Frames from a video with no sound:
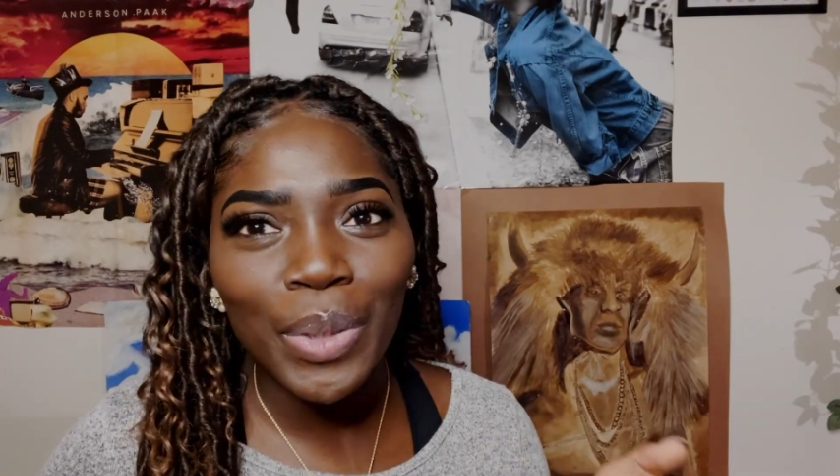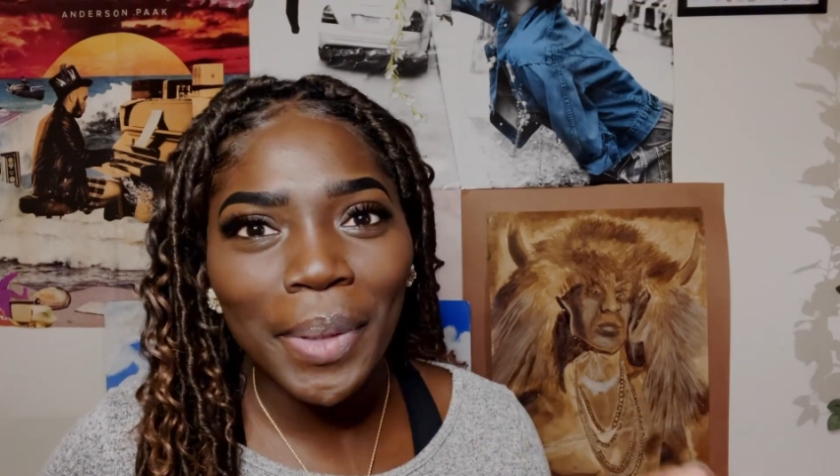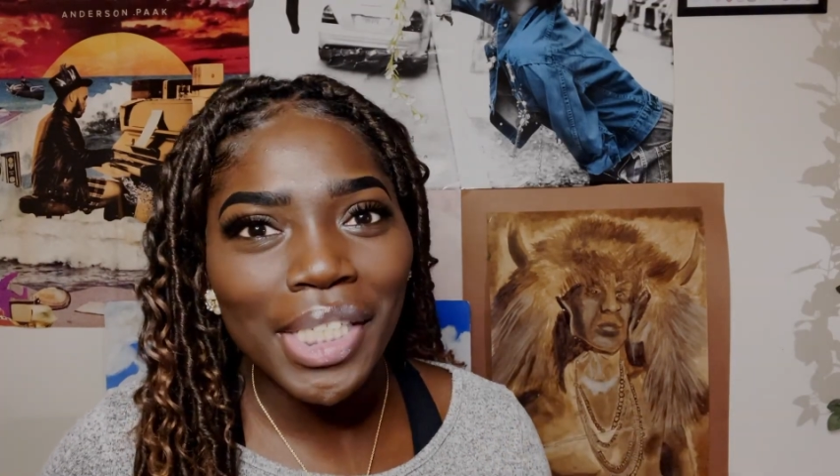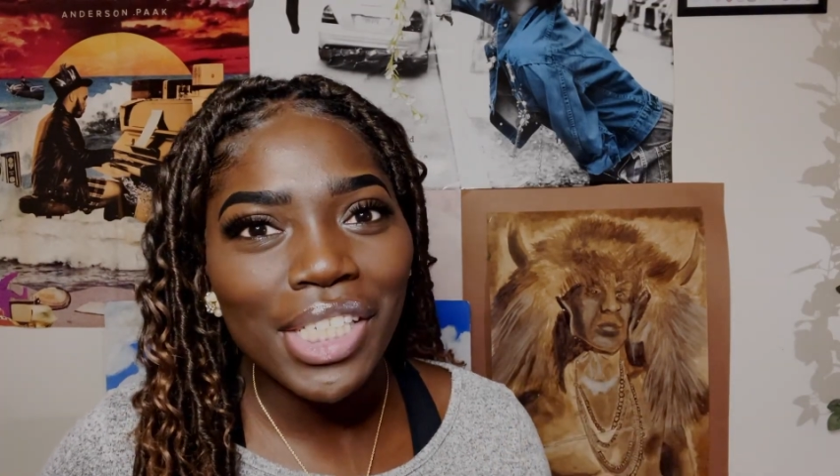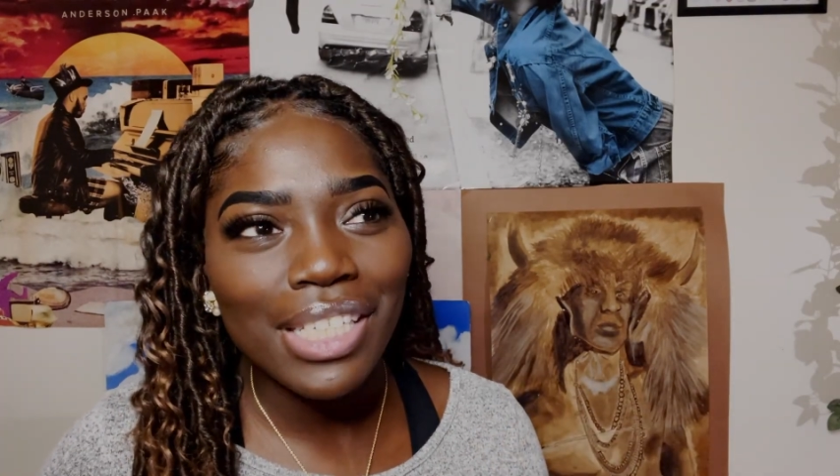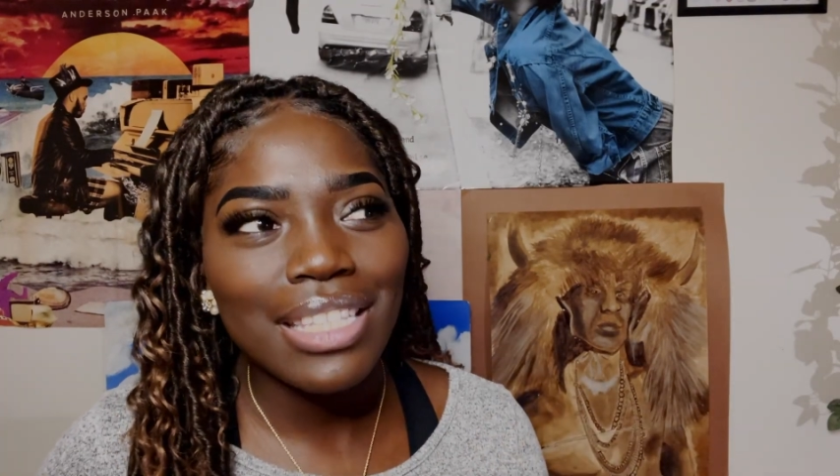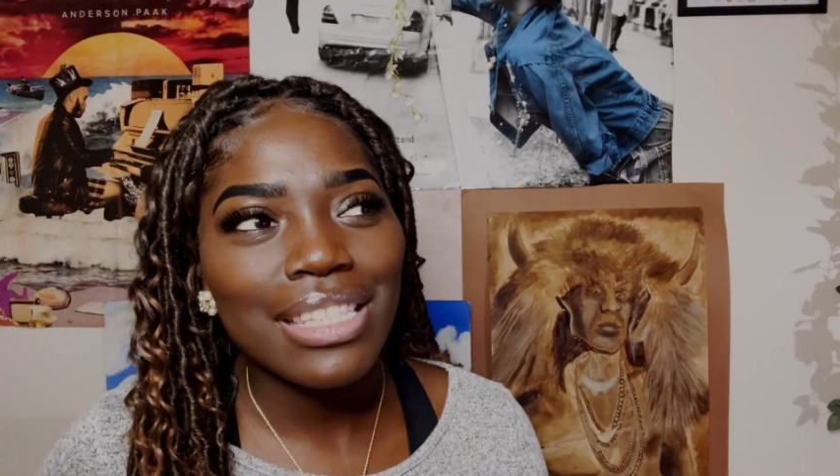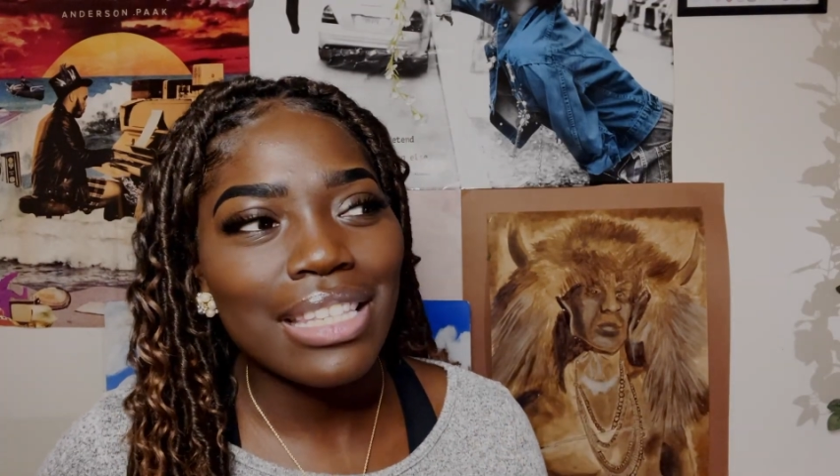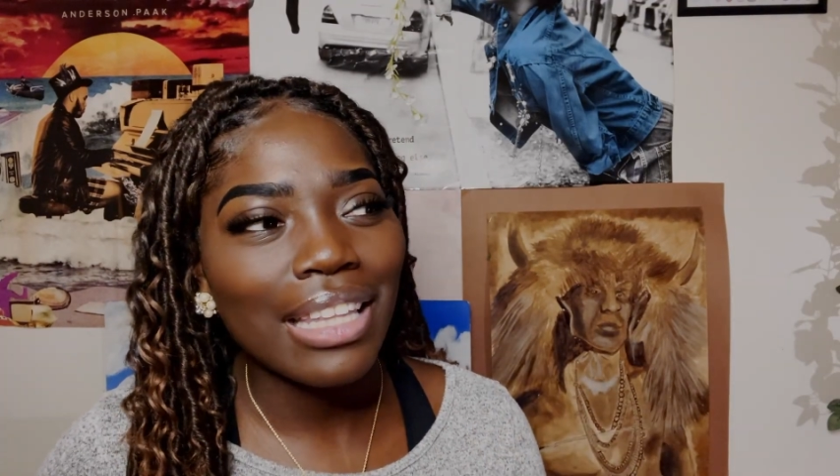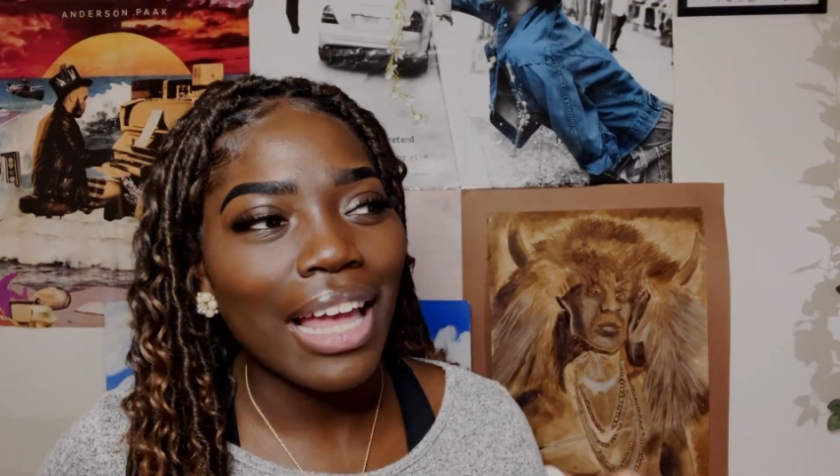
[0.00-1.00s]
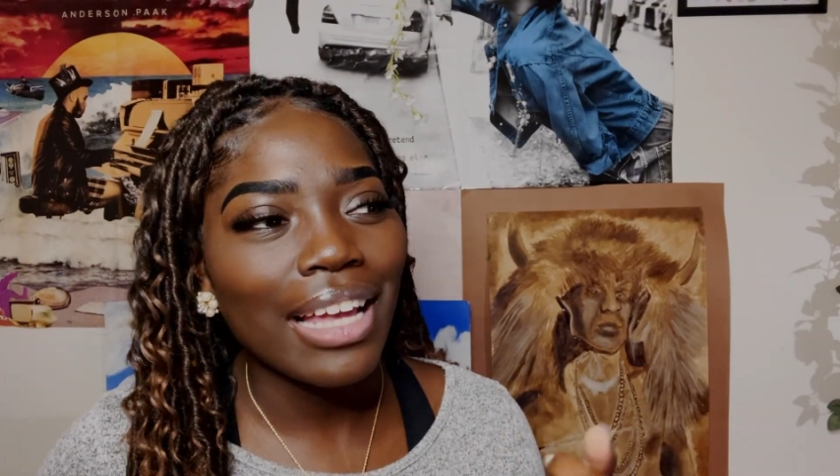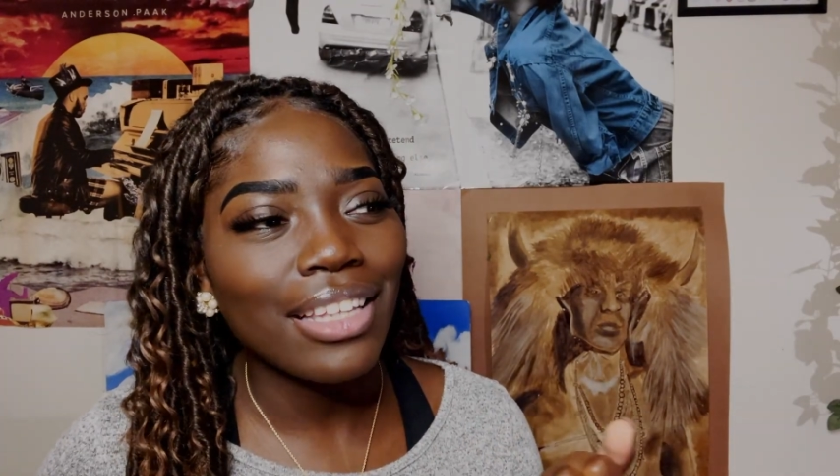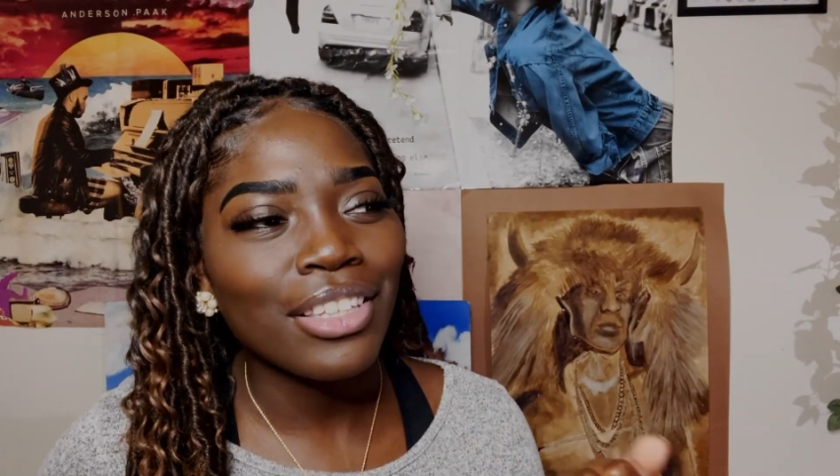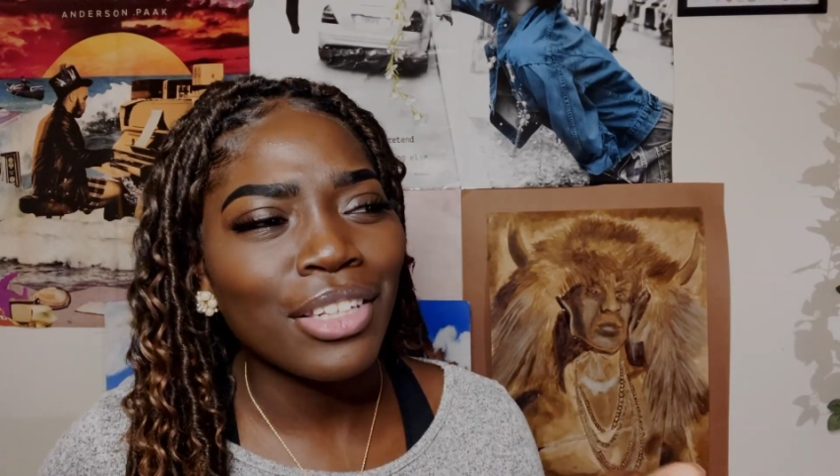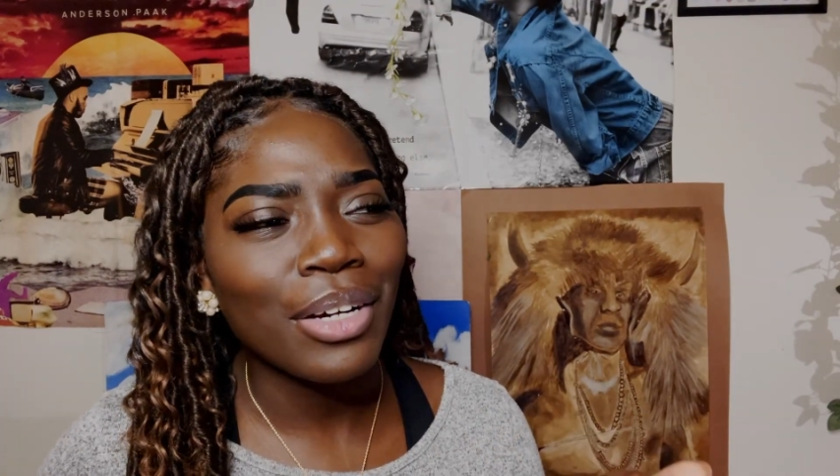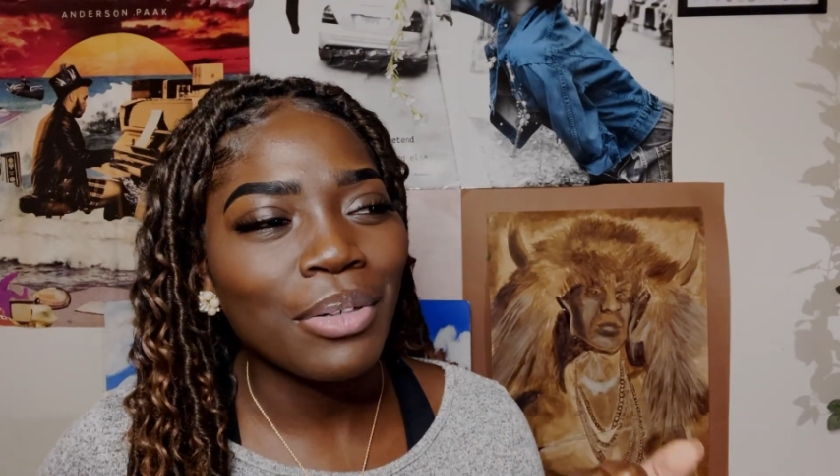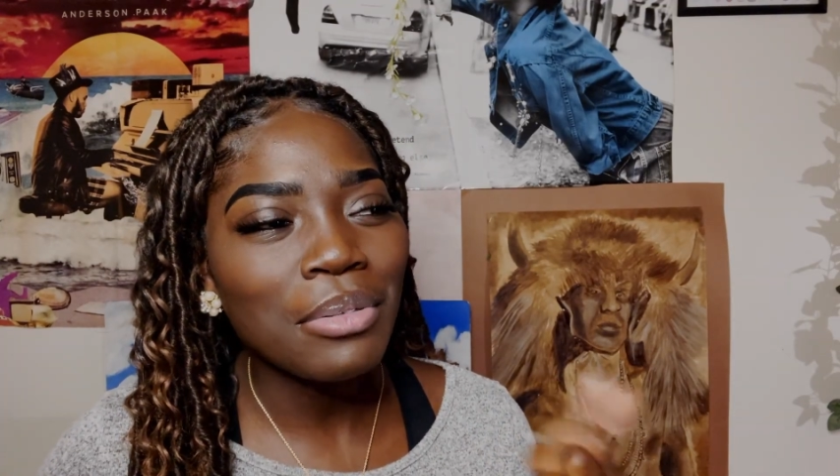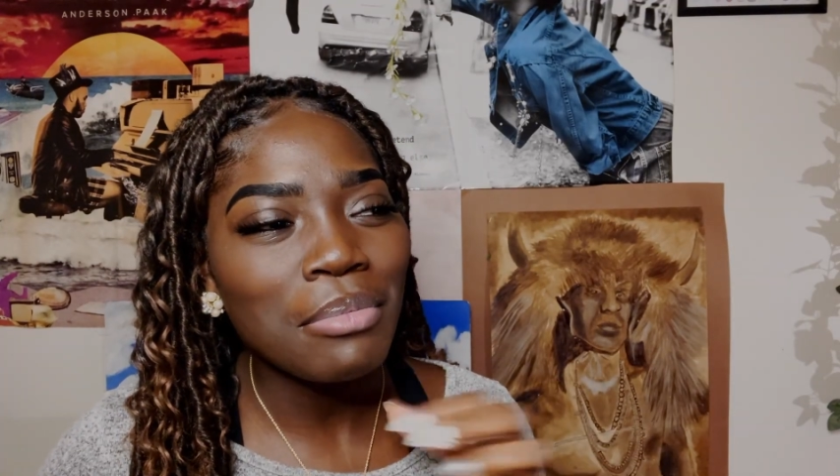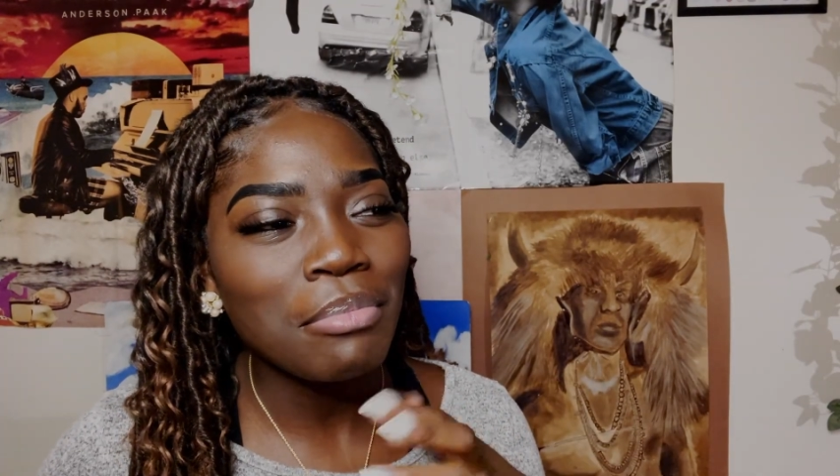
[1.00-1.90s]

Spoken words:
questions to, like, you know,